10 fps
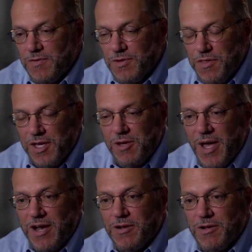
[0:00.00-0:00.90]
If you think
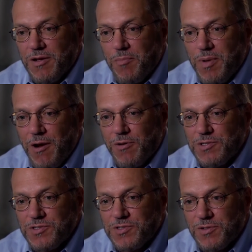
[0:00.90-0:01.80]
about it, a
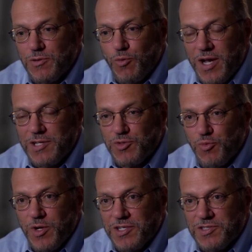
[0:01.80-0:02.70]
parent's greatest
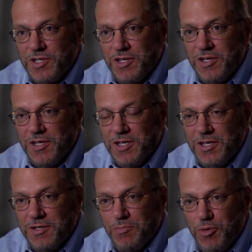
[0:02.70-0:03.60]
risk,
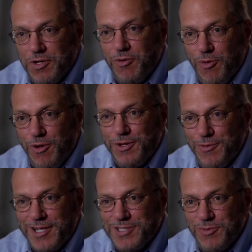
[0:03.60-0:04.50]
putting all
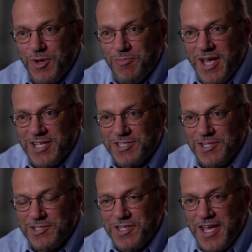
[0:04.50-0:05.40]
their eggs in one
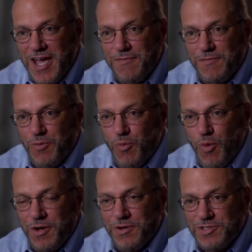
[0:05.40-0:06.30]
basket, is to have
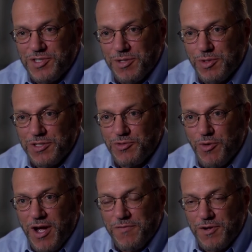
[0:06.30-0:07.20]
one sibling
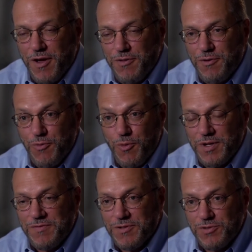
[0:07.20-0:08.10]
drive another,
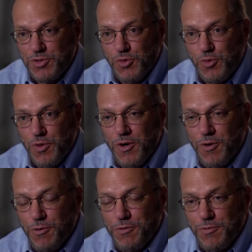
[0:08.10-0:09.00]
or even 2
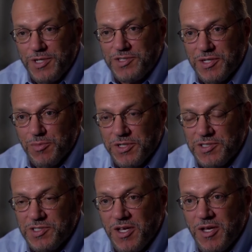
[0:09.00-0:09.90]
or 3
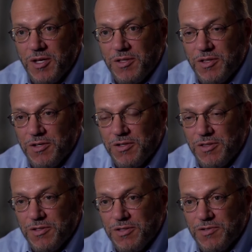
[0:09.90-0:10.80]
siblings.
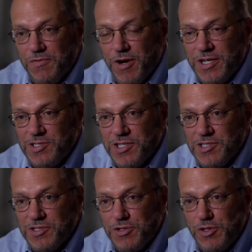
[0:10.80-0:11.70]
The phrase
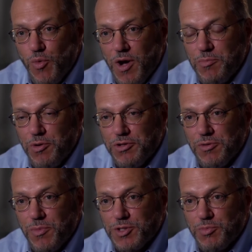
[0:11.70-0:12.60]
is, do you want to put
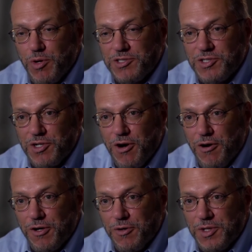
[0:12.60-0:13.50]
your most precious
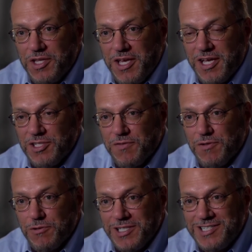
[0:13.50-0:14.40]
cargo in the hands of
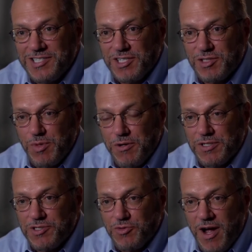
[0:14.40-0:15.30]
your least experienced